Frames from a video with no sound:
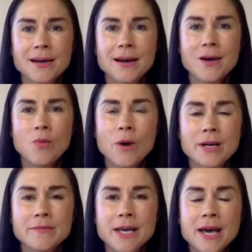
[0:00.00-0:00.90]
Uh,
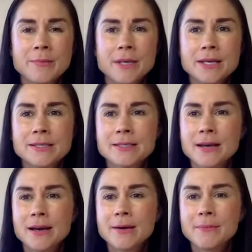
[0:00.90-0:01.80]
one of them
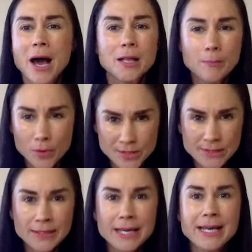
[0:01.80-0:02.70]
is, um, I'll
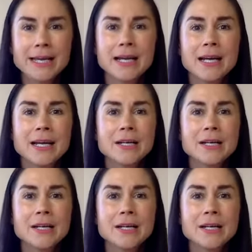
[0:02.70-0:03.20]
post the link,